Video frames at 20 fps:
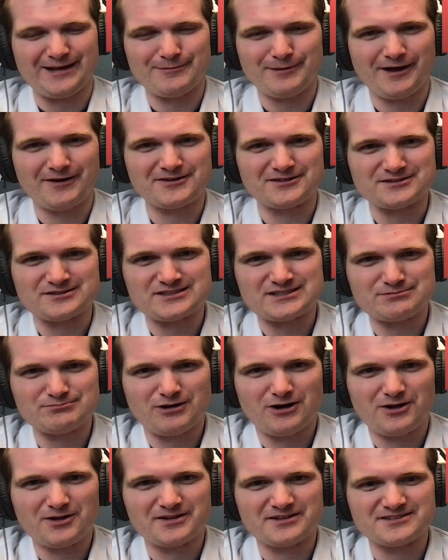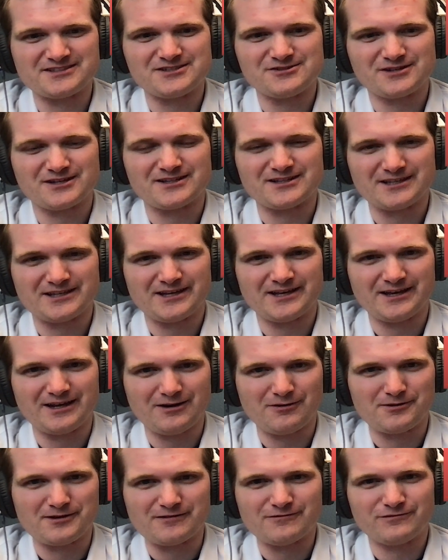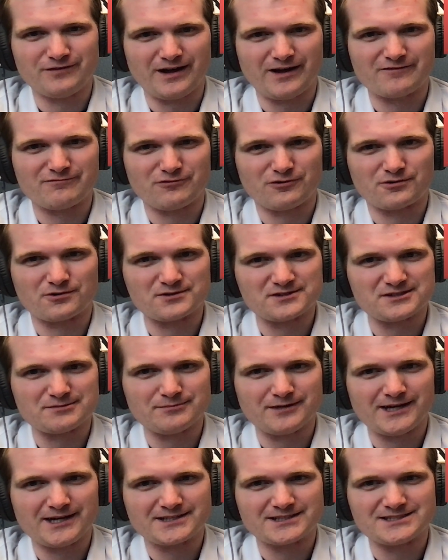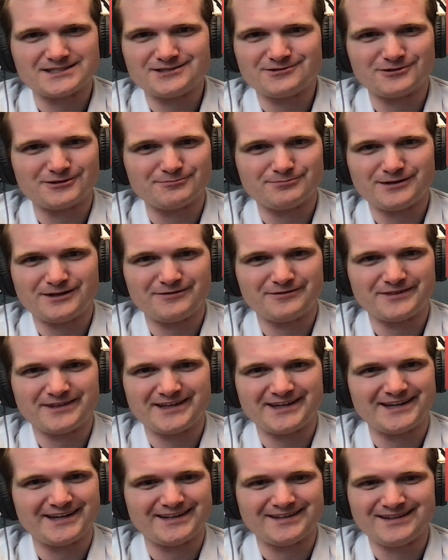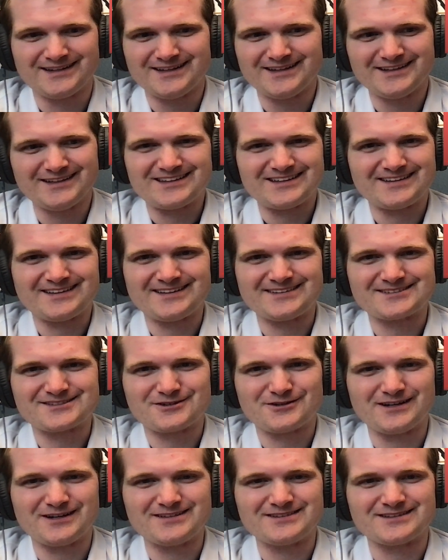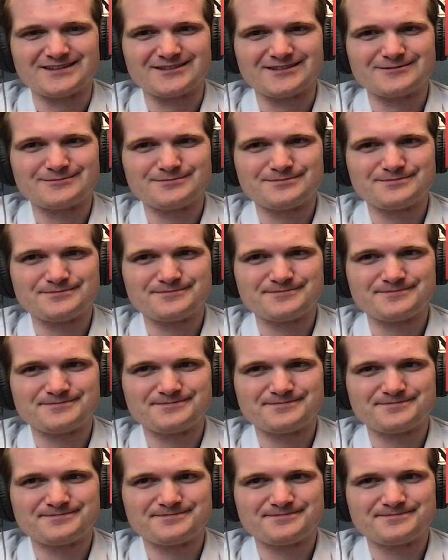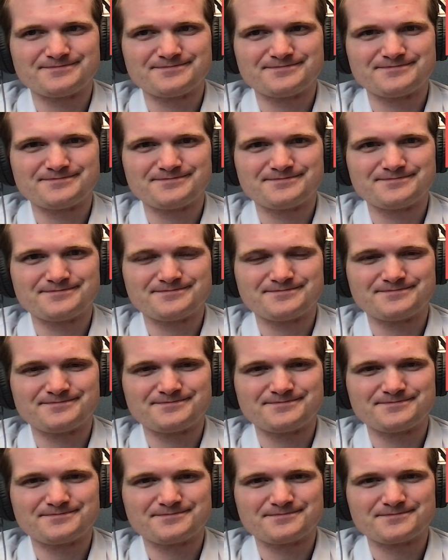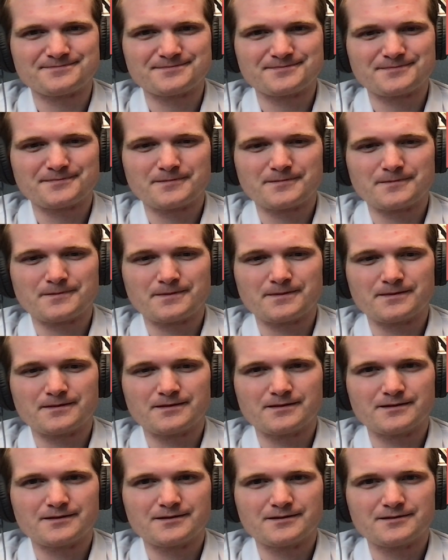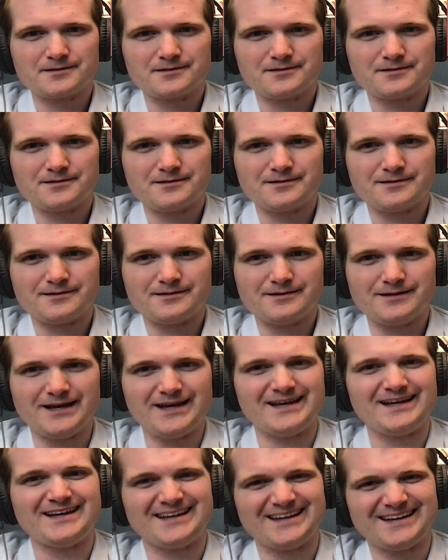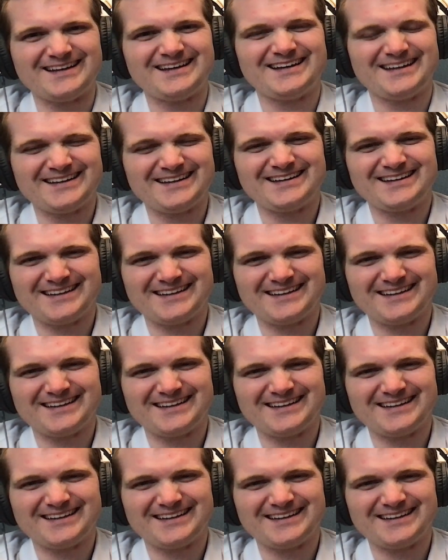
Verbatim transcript: about as small as you can get, only five orders of magnitude above that. That's crazy. Small as an atom compared to the sun. Unimaginably